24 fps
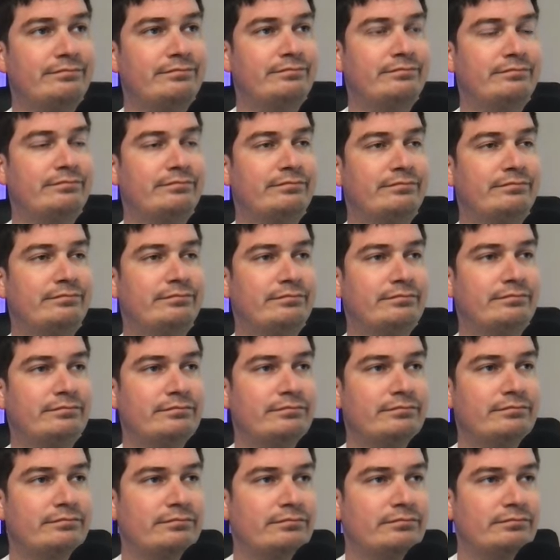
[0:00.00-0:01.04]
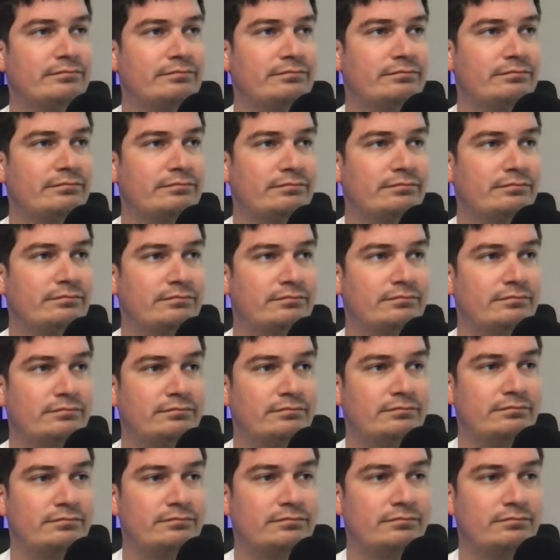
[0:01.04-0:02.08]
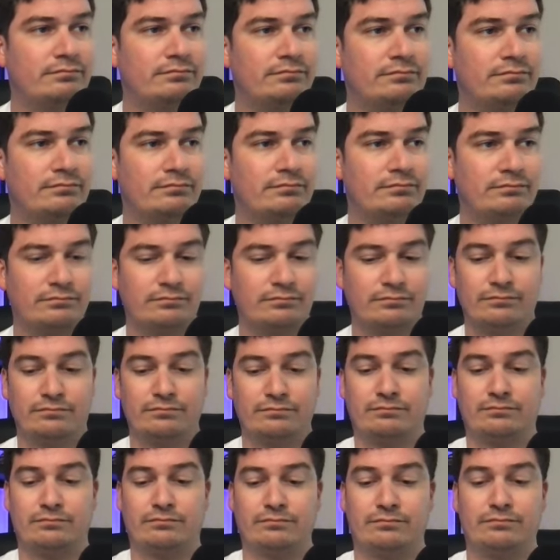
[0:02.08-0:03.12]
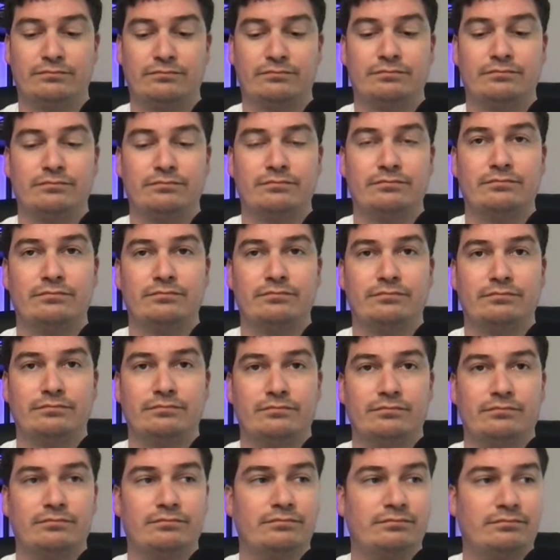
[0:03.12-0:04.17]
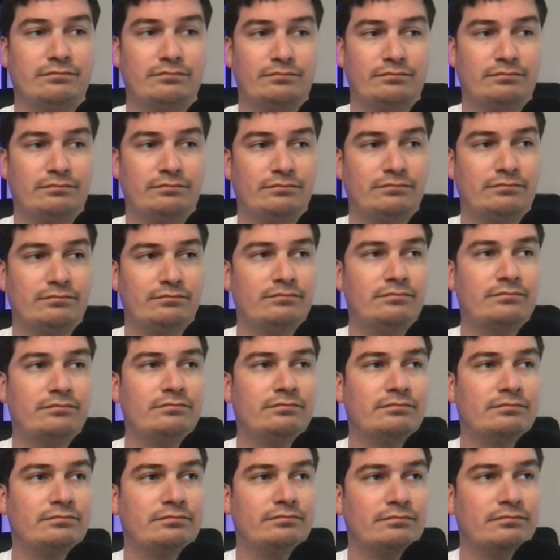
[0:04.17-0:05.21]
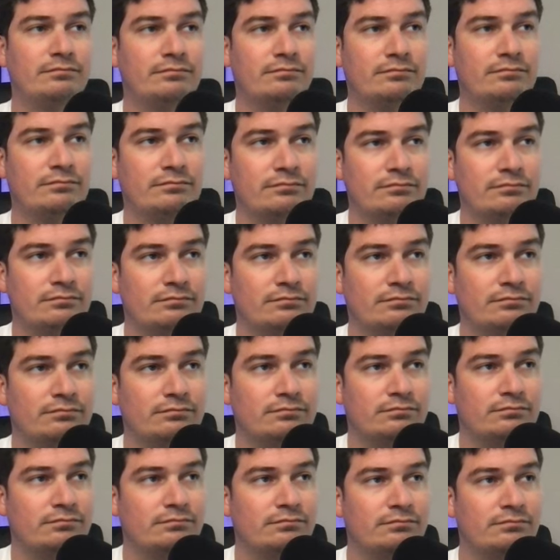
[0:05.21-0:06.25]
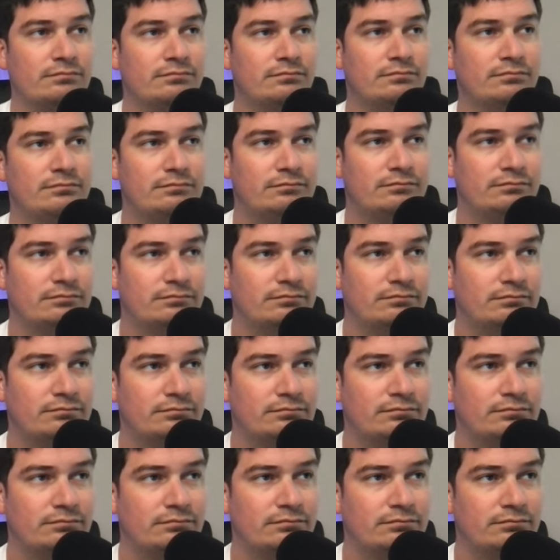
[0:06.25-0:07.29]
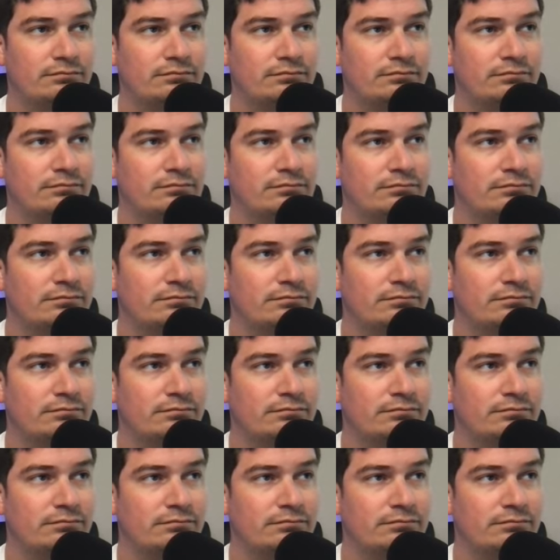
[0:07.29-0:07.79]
(not speaking)